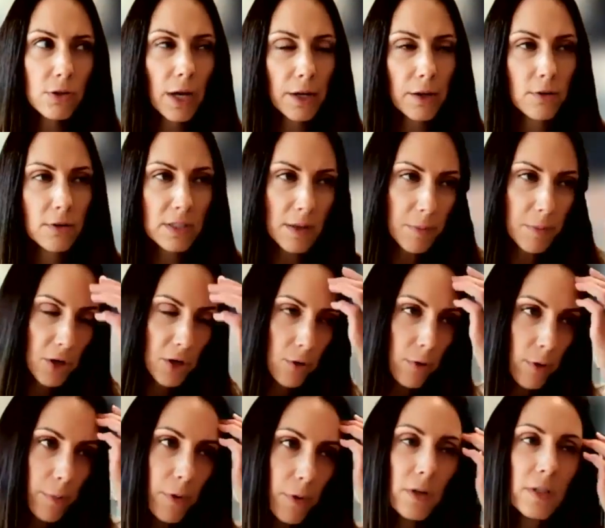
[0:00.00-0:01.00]
I know some of your
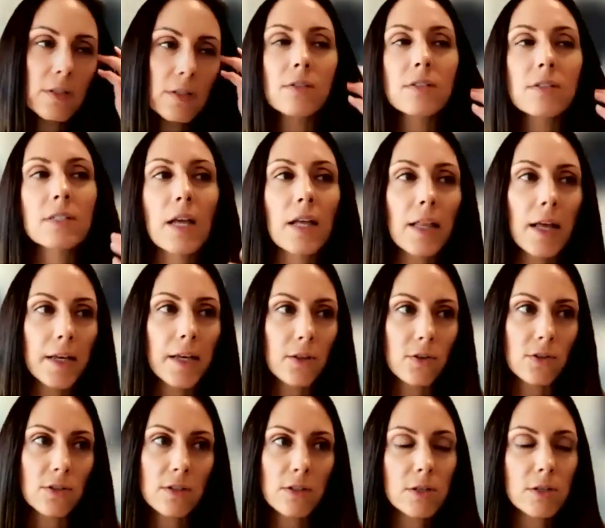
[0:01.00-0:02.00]
reports will say like
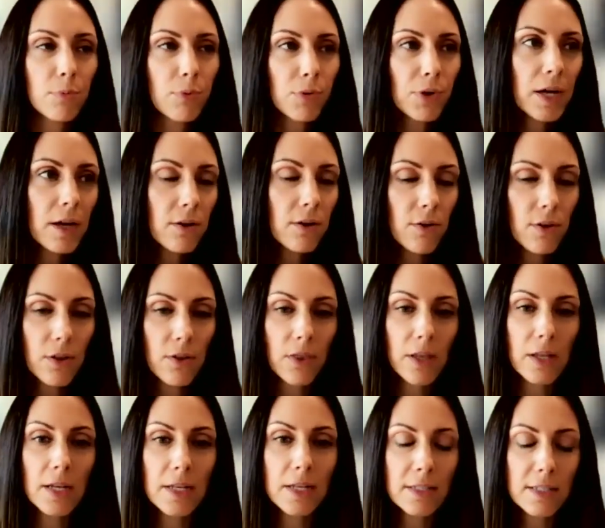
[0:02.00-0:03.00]
there's debris under there
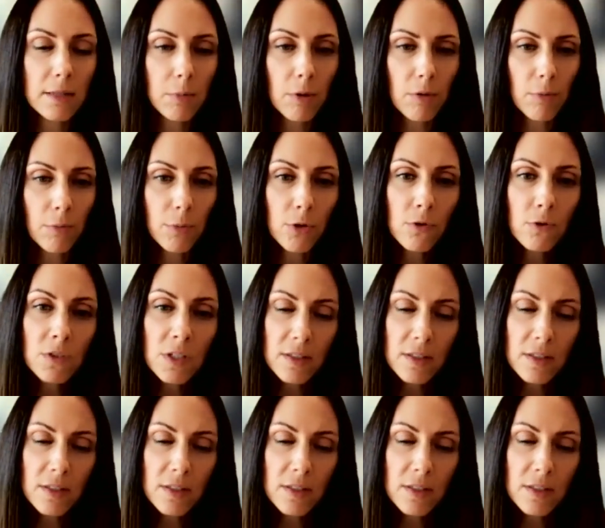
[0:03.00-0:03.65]
that needs to be removed.